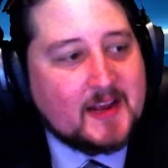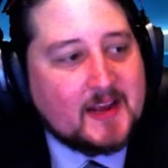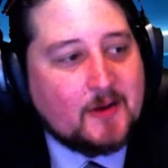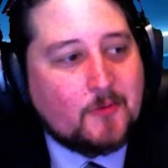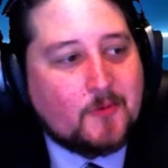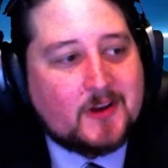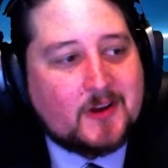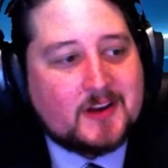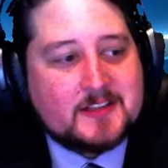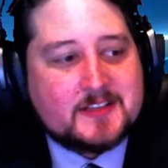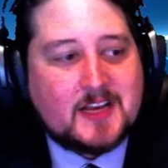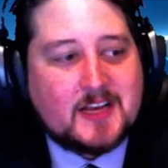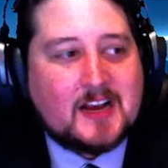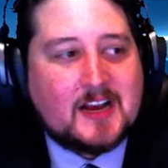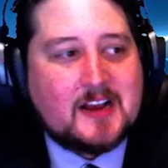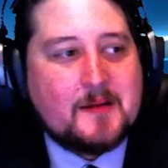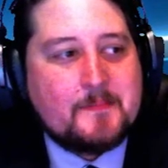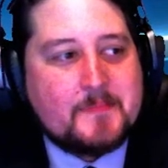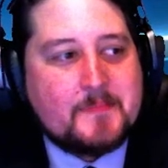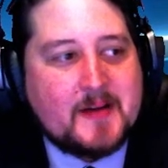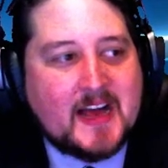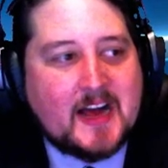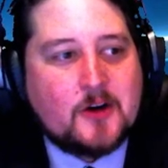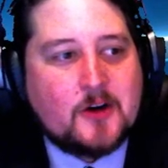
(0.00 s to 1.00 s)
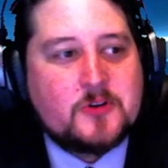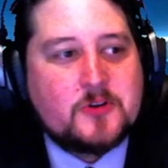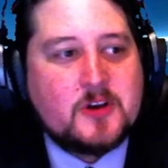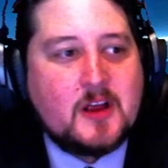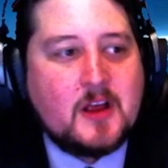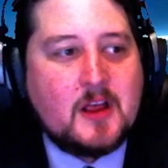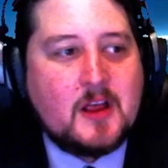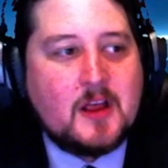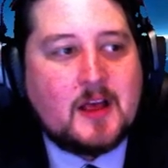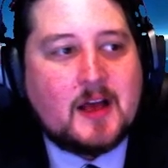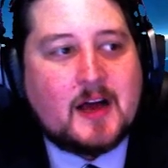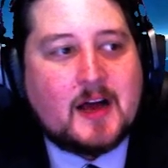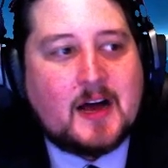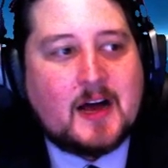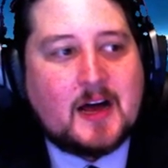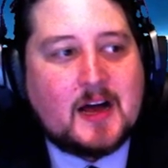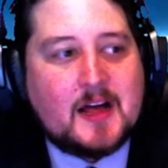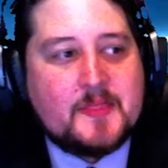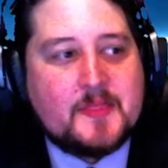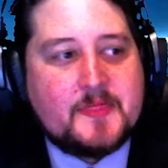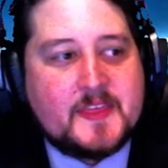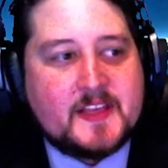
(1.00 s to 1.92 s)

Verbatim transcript: and I want to talk about uh,